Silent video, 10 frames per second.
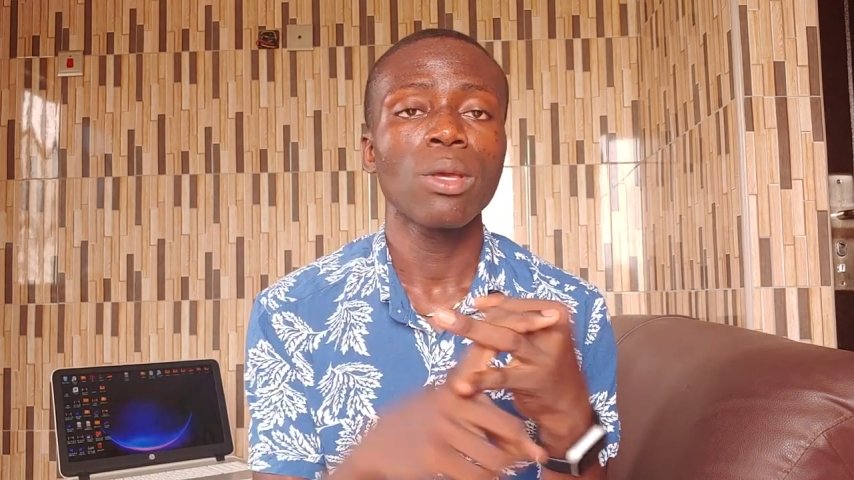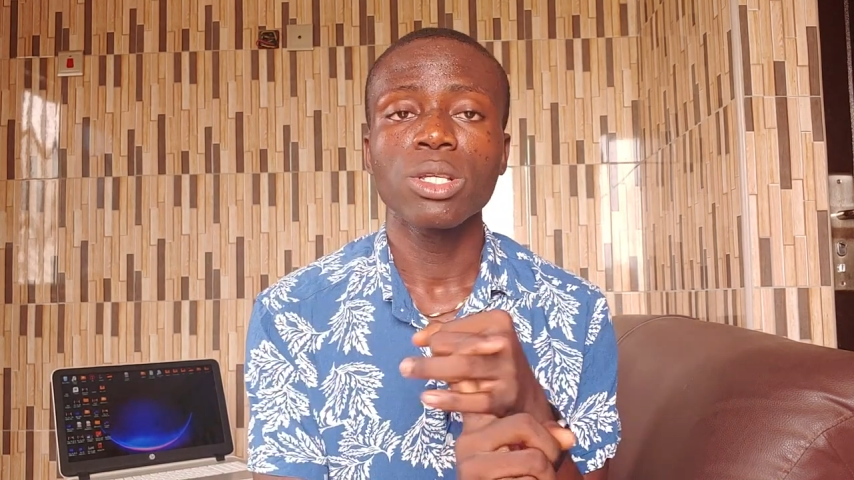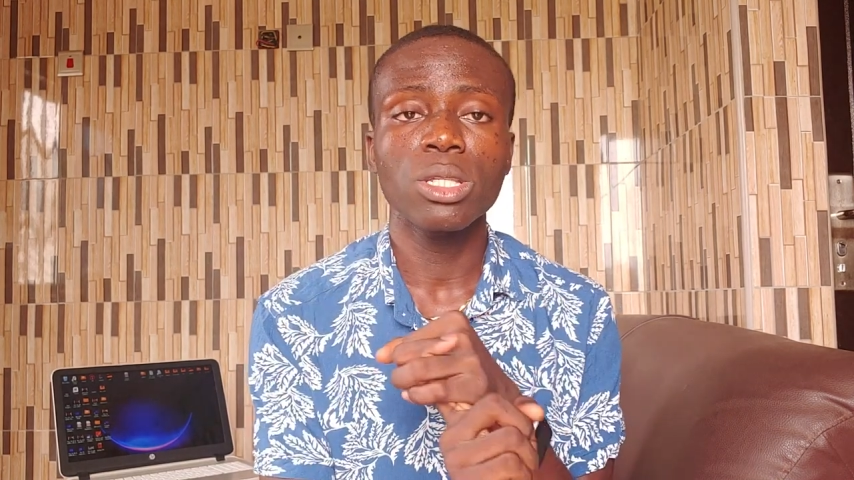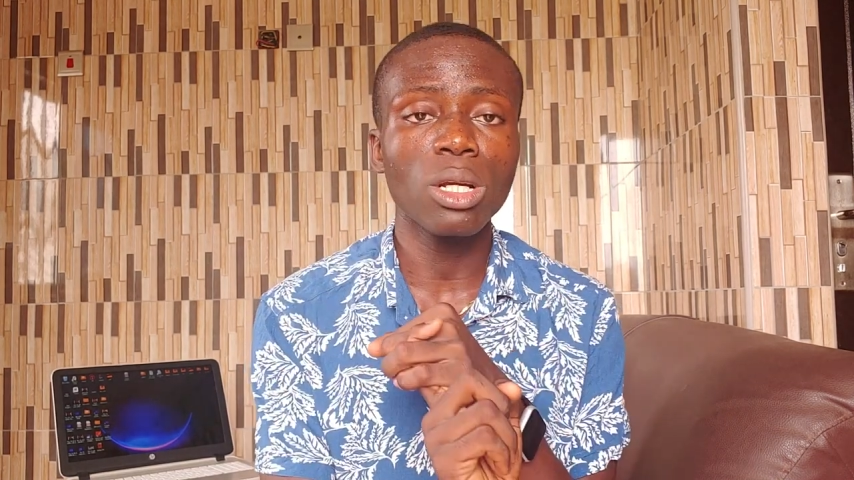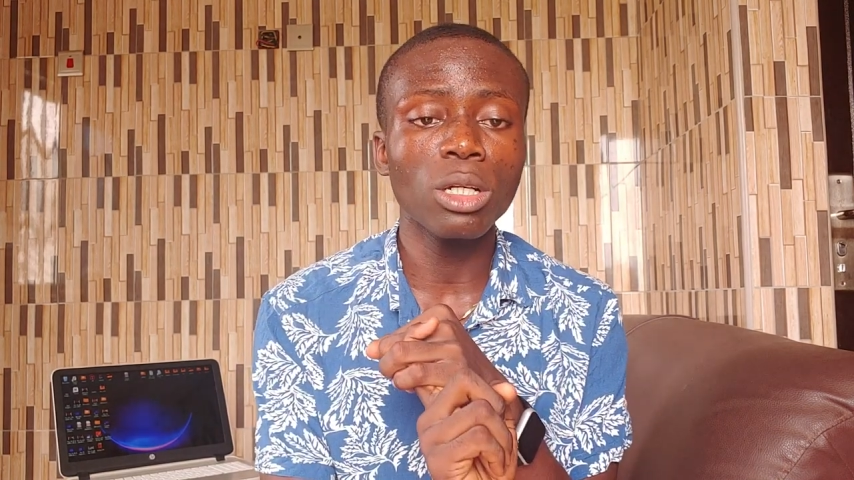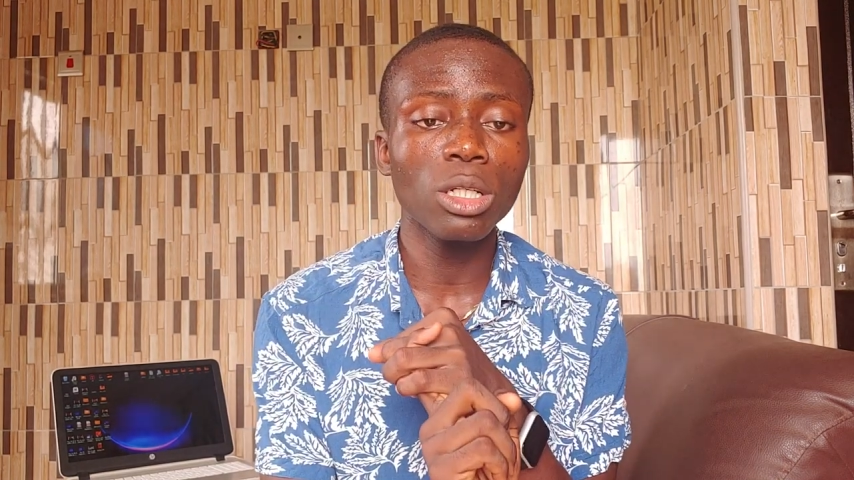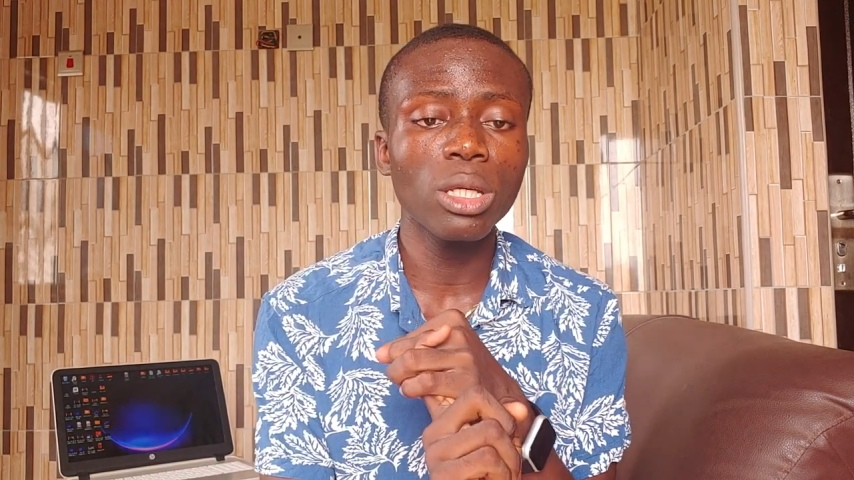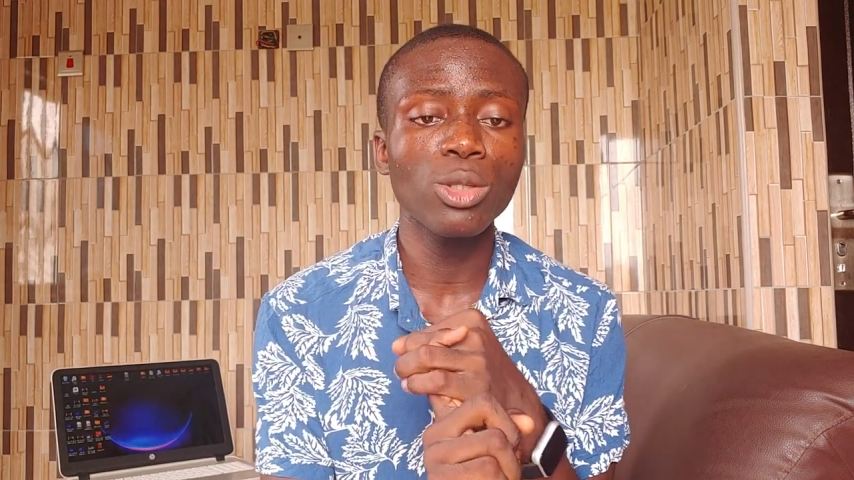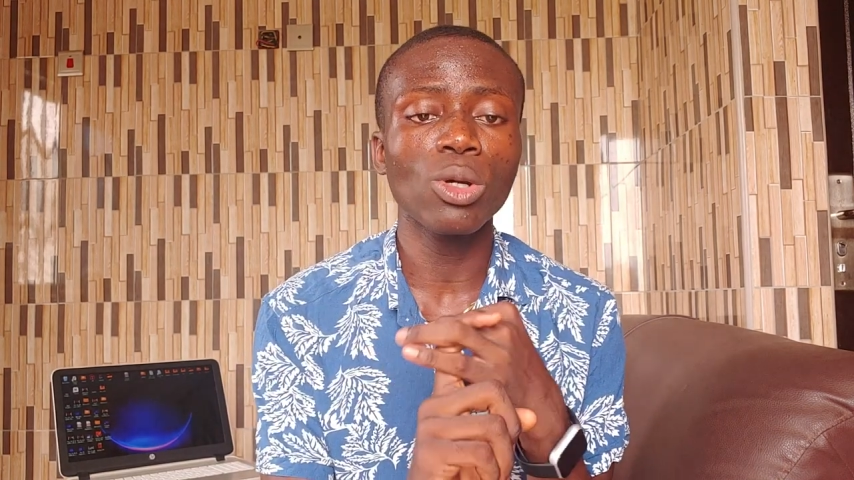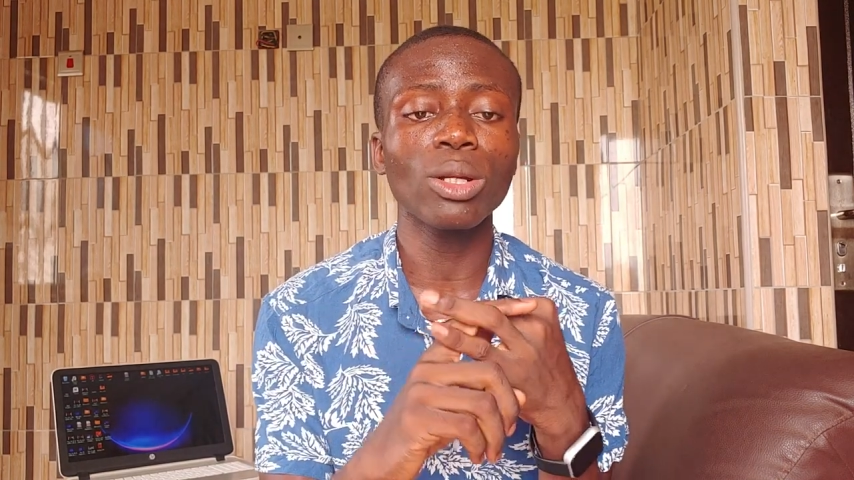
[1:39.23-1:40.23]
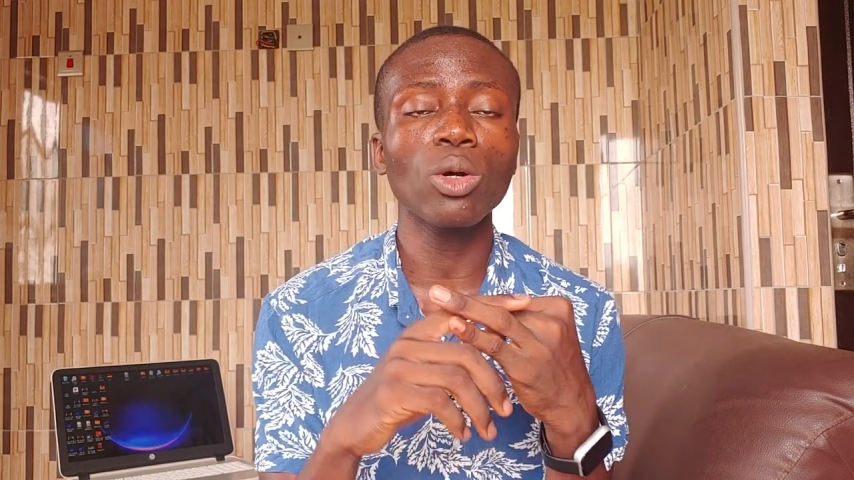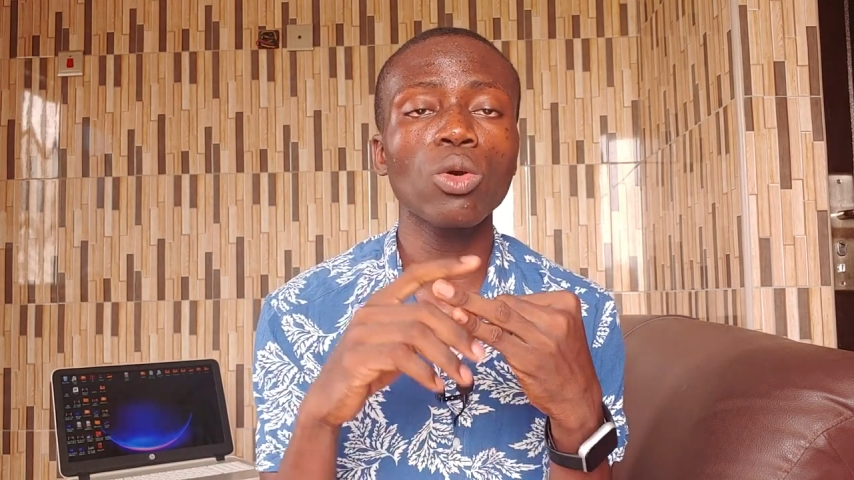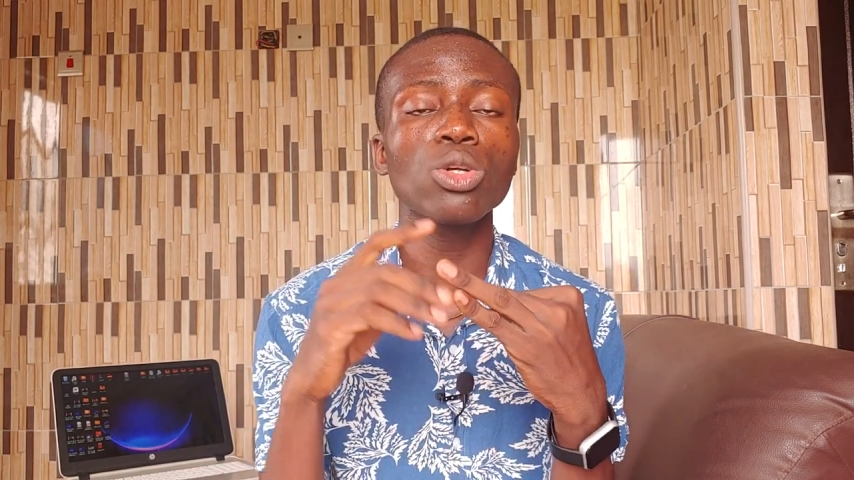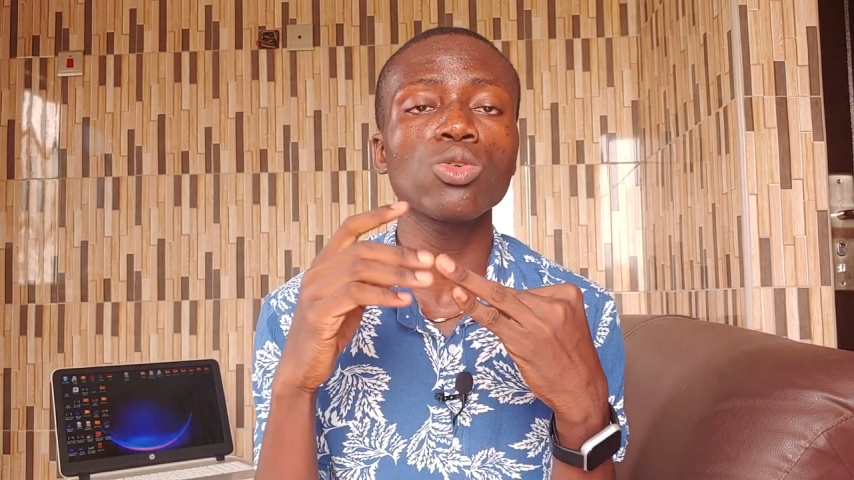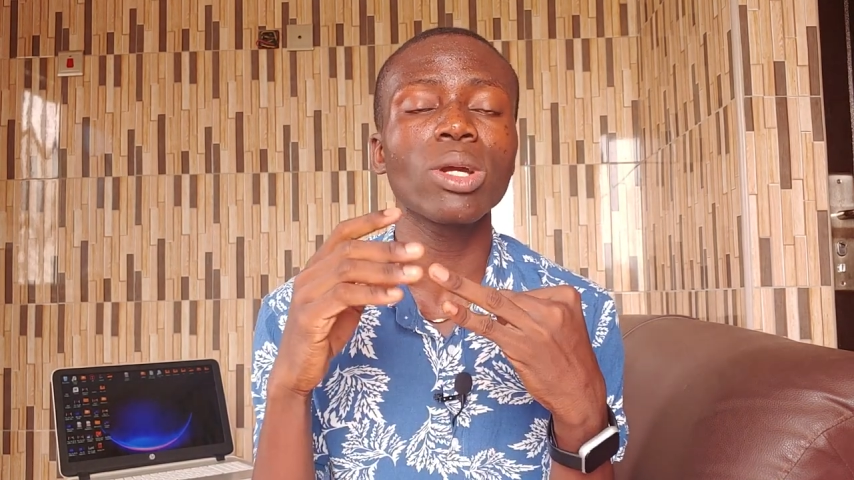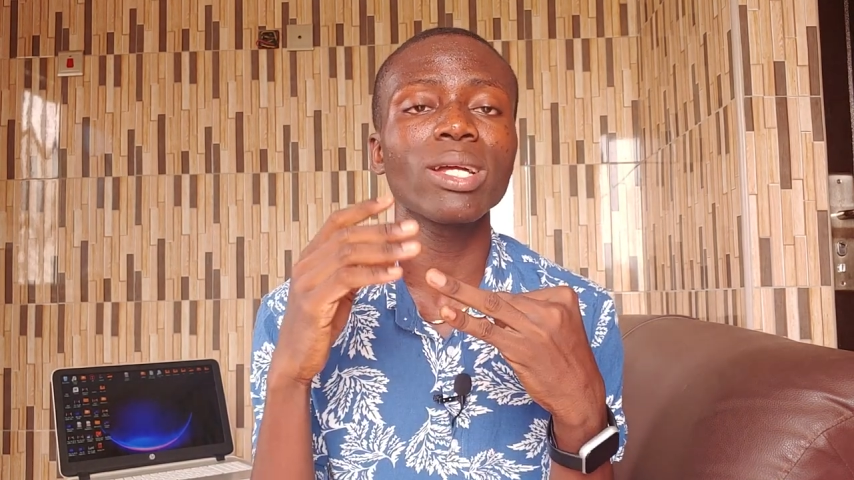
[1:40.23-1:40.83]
Secondly, you are not going to